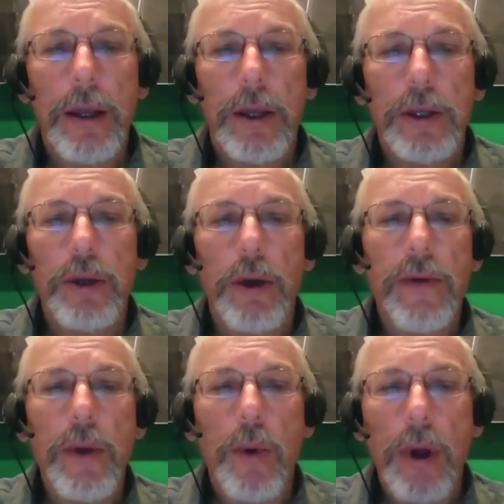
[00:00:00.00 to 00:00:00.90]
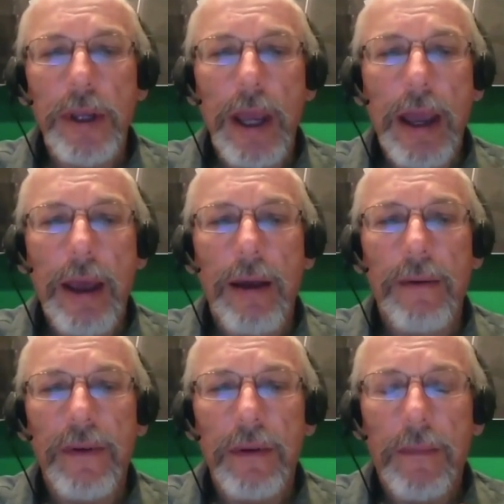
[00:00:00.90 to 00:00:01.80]
So if you want to
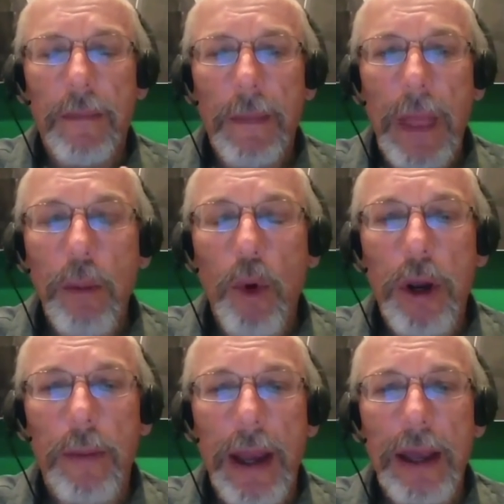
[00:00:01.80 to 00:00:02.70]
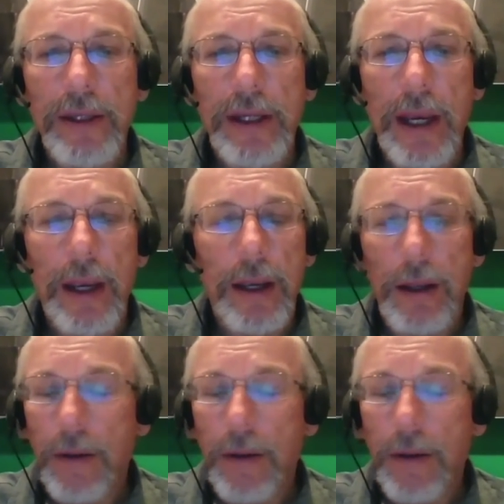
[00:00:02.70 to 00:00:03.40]
have more capacity,